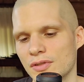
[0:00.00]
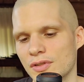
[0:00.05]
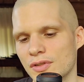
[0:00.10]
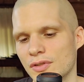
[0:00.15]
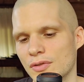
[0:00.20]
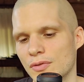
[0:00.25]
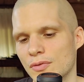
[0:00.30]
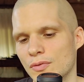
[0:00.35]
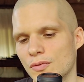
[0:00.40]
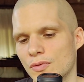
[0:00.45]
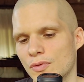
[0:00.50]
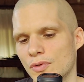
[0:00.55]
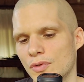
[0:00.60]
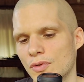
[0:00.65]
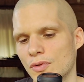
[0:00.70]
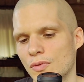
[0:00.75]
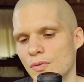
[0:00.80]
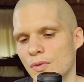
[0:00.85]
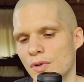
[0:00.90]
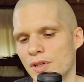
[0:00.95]
So
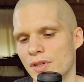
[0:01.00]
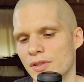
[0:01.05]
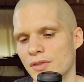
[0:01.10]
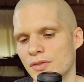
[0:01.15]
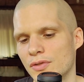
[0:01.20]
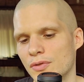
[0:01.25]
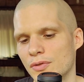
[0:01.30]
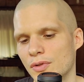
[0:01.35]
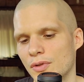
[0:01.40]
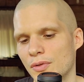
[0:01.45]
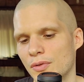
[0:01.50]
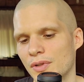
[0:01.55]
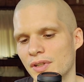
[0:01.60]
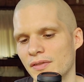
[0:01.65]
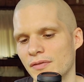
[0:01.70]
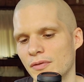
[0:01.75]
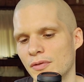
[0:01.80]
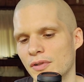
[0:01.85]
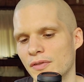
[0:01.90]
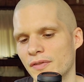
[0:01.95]
1, 2, 3,
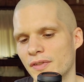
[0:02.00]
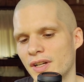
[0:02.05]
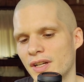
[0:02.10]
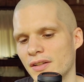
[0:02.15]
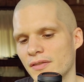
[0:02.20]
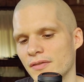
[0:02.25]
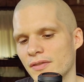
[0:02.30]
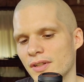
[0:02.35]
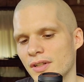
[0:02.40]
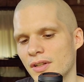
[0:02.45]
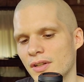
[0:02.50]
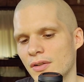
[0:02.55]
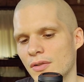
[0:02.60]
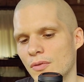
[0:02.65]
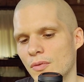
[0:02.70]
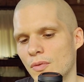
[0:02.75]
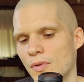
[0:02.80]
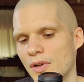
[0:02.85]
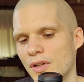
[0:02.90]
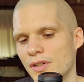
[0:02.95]
4, 5.
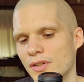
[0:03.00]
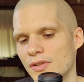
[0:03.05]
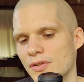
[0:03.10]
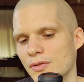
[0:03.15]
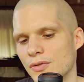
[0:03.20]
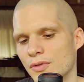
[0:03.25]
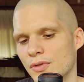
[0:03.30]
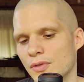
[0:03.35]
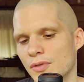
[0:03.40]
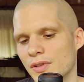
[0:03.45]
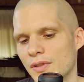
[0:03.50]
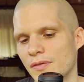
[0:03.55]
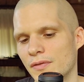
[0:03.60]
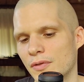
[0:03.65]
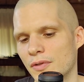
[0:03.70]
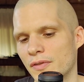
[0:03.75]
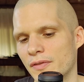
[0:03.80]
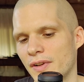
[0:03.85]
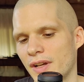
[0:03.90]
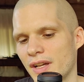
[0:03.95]
1, 2, 3,
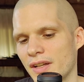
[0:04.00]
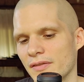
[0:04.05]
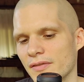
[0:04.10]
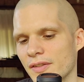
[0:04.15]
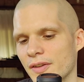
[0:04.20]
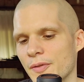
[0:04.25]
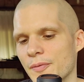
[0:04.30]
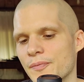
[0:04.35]
4, 5.